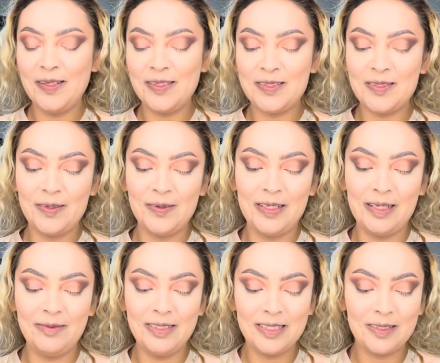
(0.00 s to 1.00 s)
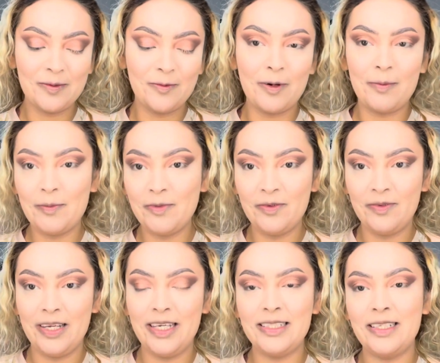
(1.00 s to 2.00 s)
So let me just warm up the
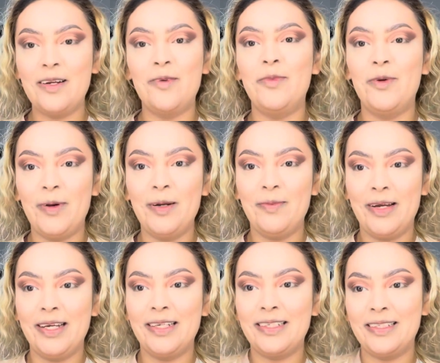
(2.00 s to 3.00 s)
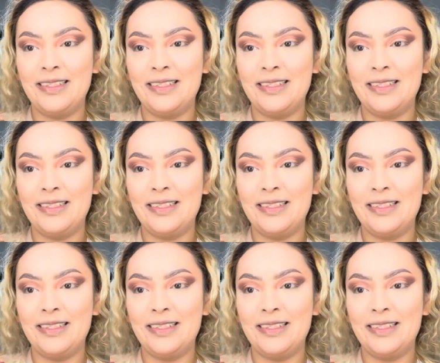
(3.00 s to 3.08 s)
face and I'll be right back.